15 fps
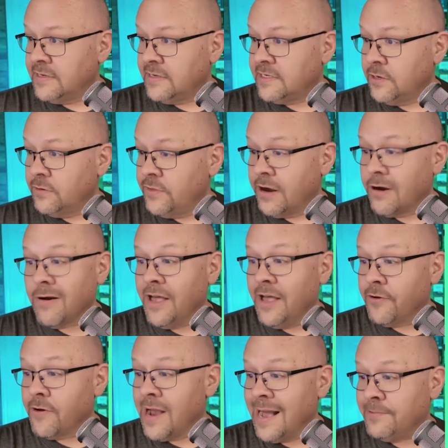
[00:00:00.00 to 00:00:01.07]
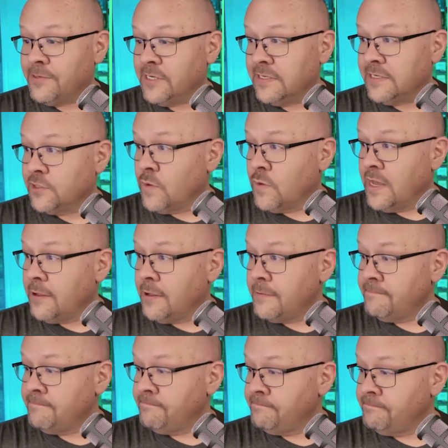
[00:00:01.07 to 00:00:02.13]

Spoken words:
So there are other options as well.